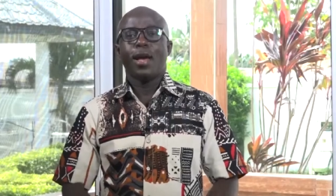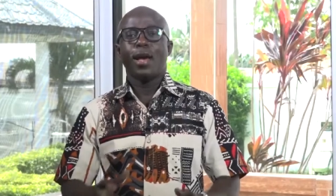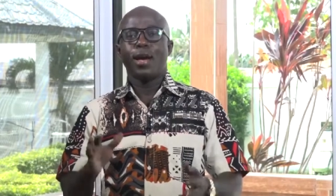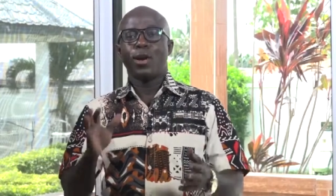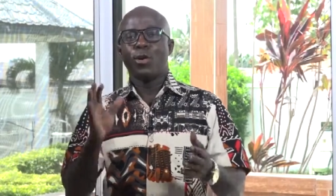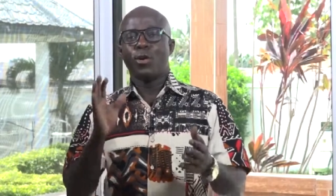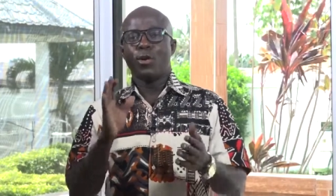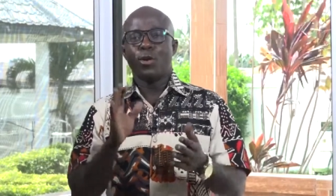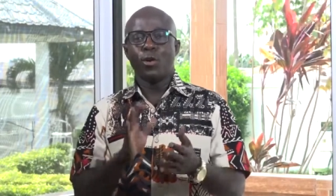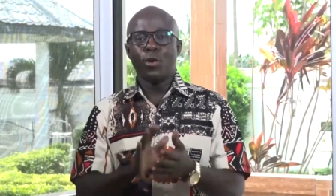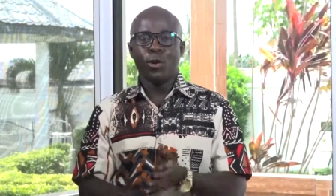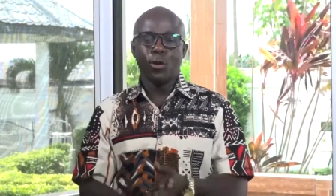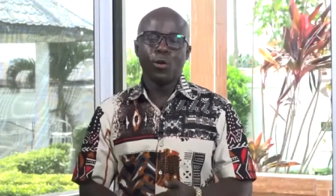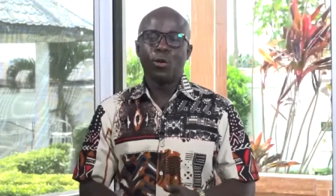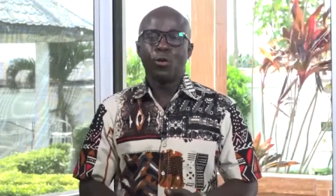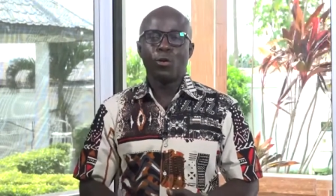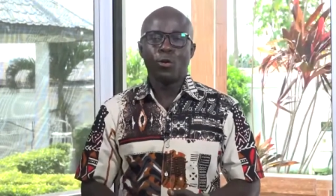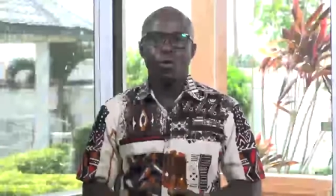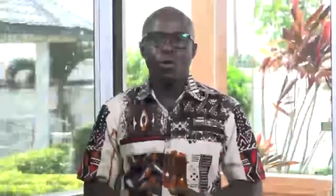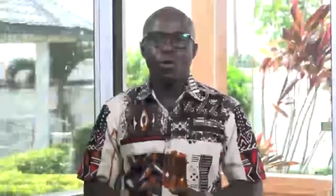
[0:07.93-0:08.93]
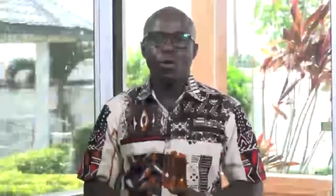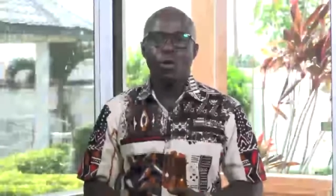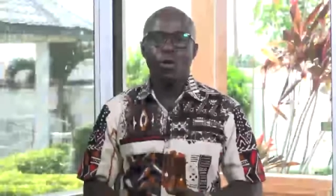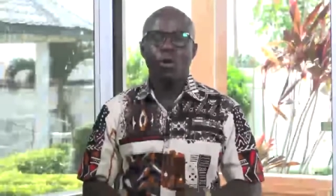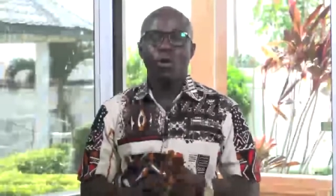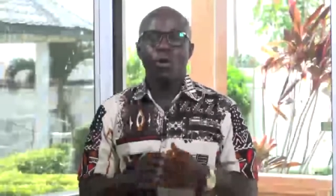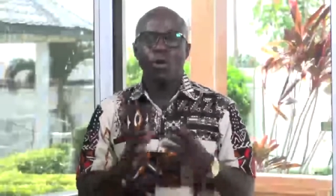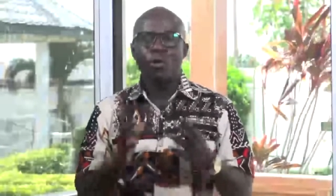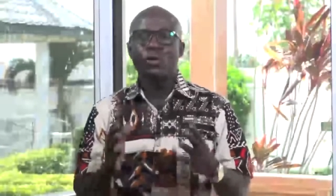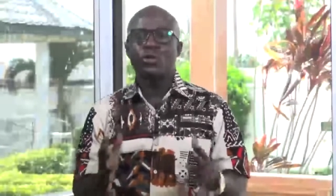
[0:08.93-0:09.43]
Hello.
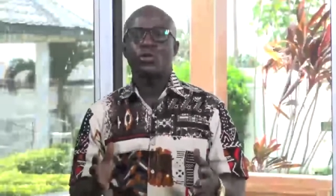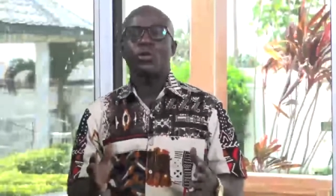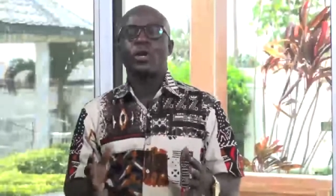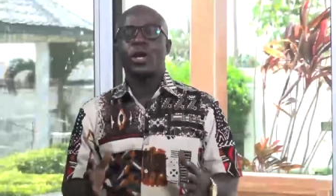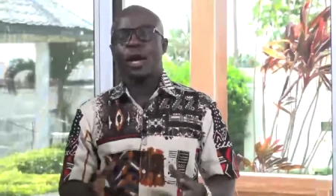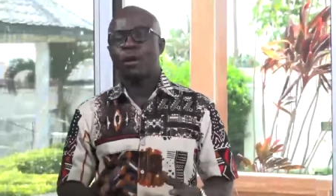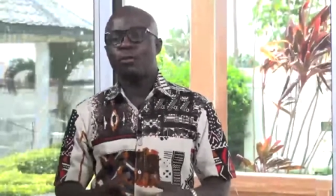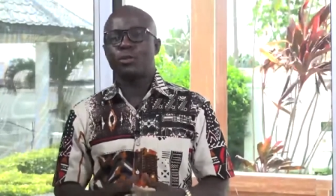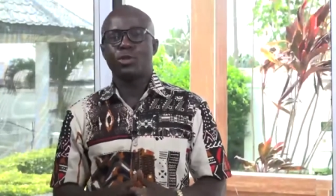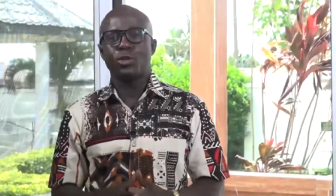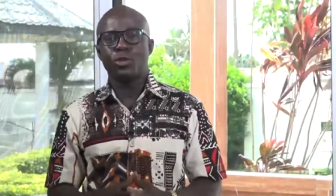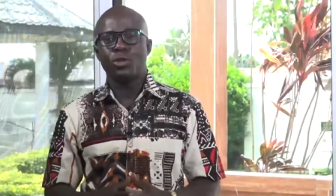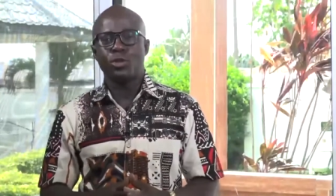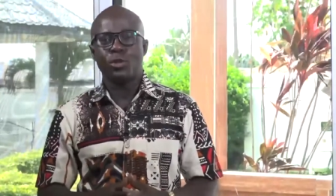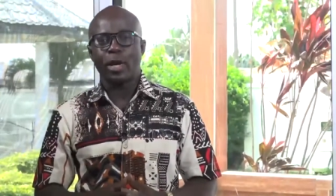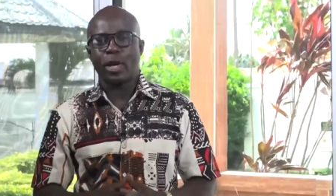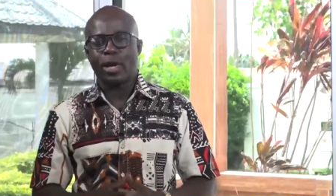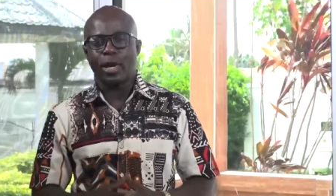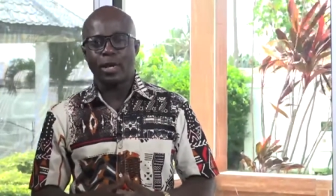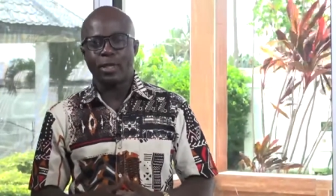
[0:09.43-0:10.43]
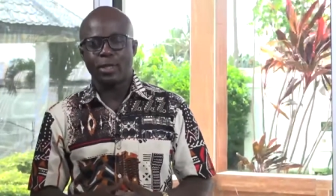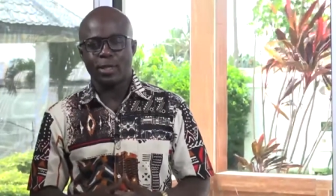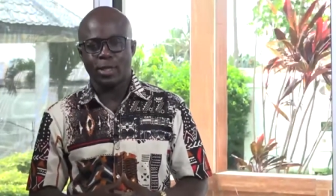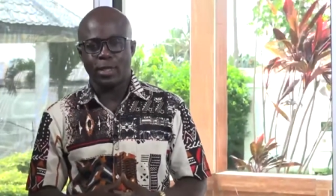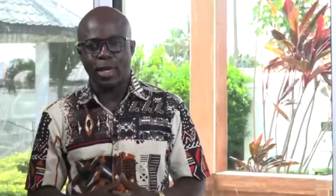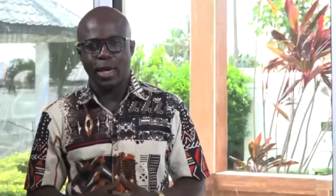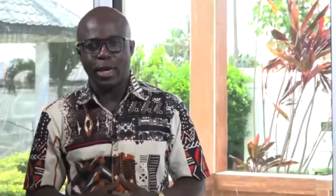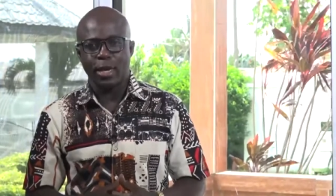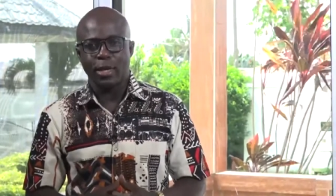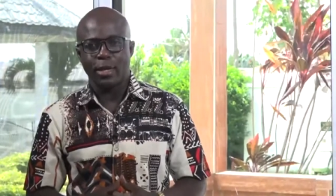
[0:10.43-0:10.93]
Good to come to you again
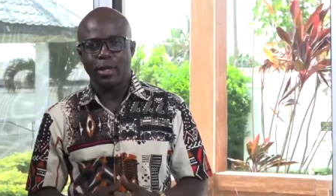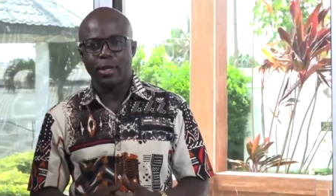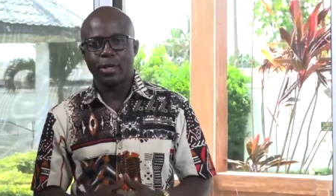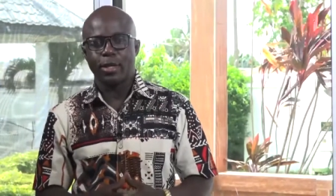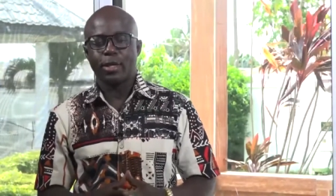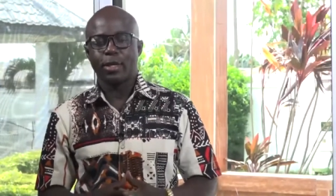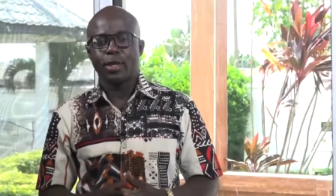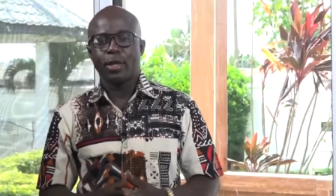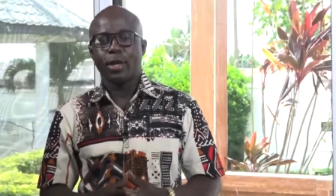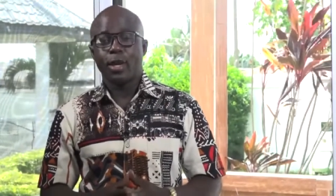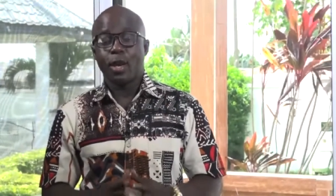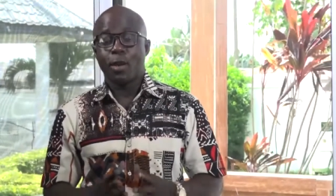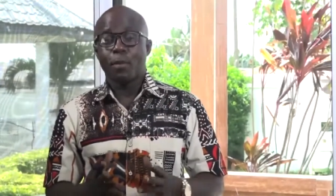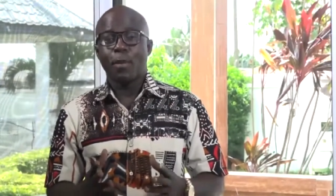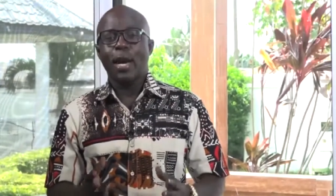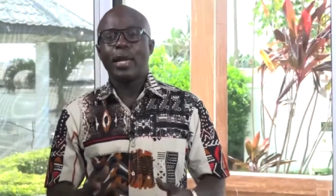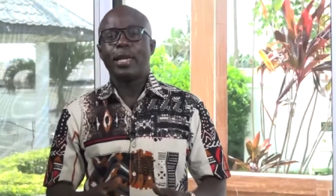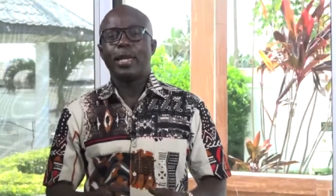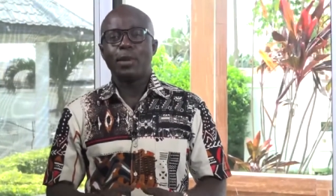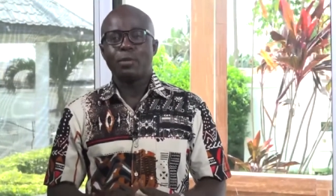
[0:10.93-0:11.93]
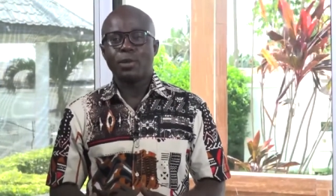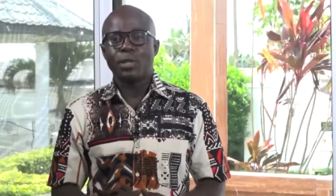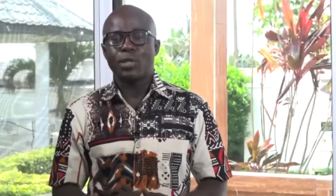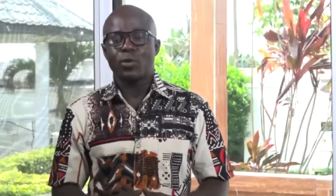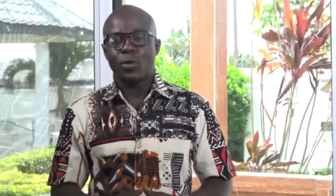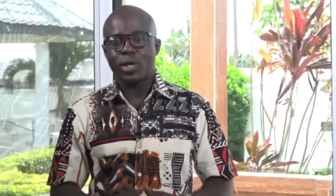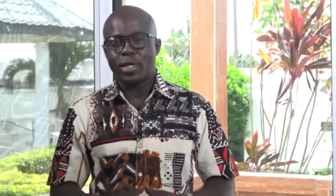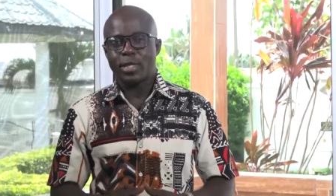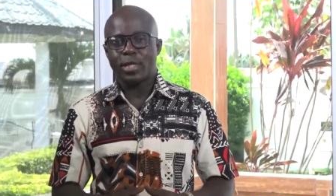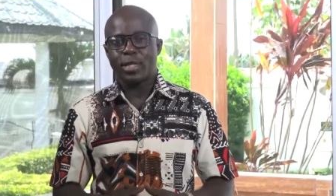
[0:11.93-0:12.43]
today. My name
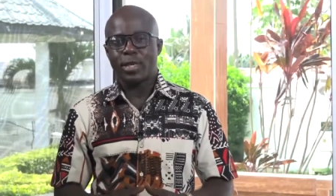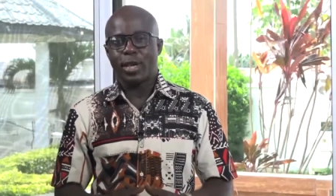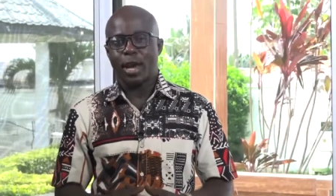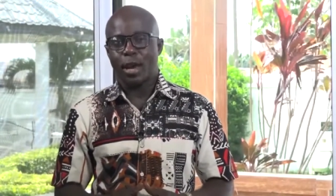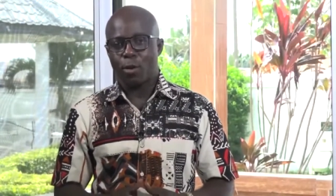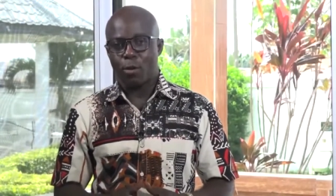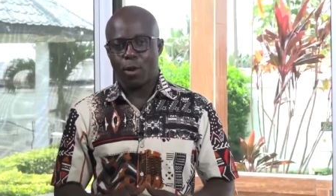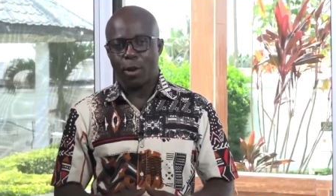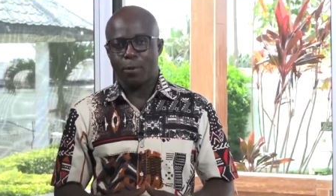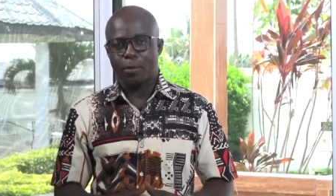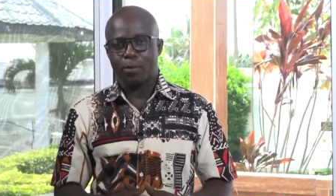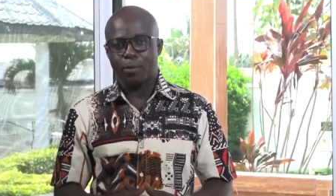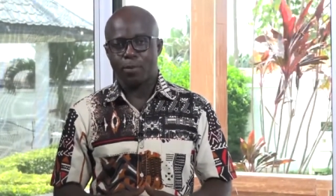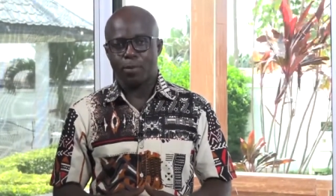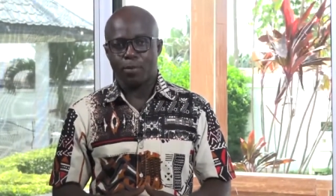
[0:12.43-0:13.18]
is Kwesi Acquah.